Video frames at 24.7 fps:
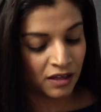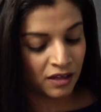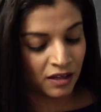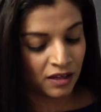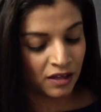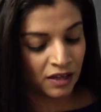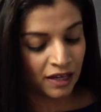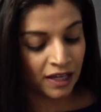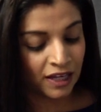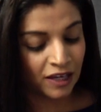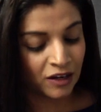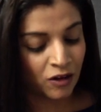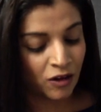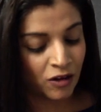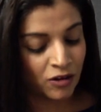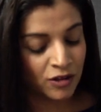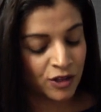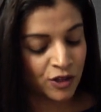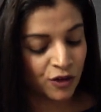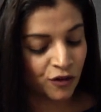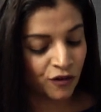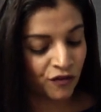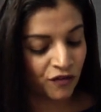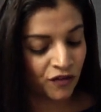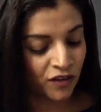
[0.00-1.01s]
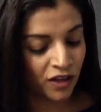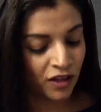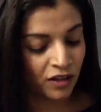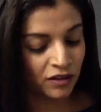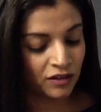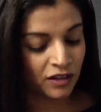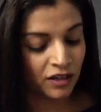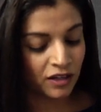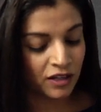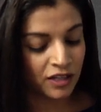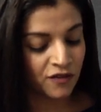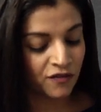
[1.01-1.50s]
I can also feel that
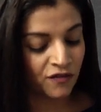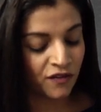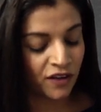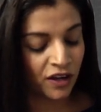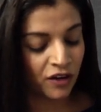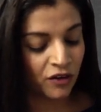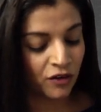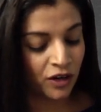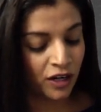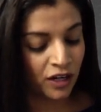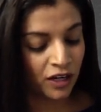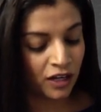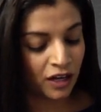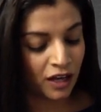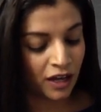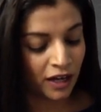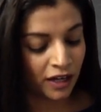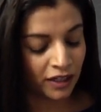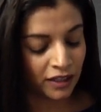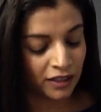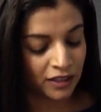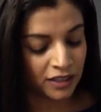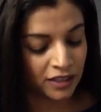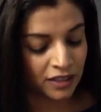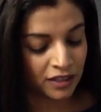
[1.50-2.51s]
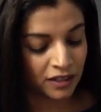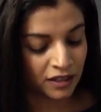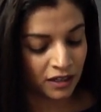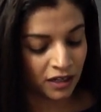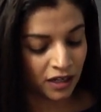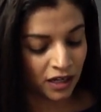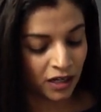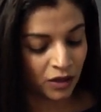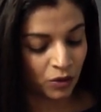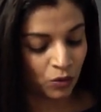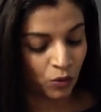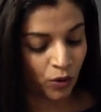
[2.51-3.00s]
it's very light
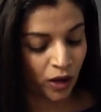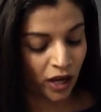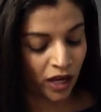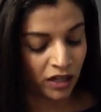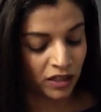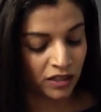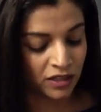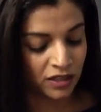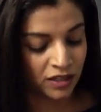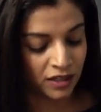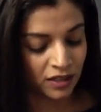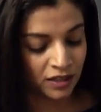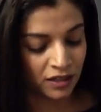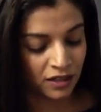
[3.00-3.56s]
in weight.